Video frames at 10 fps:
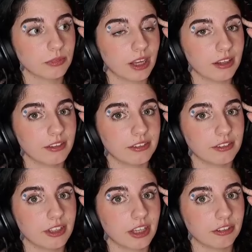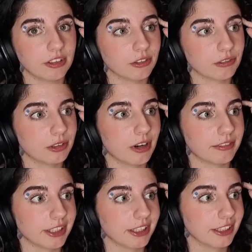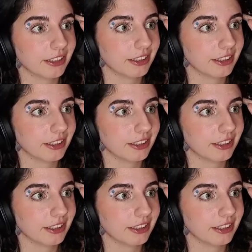That is definitely not from Ravi.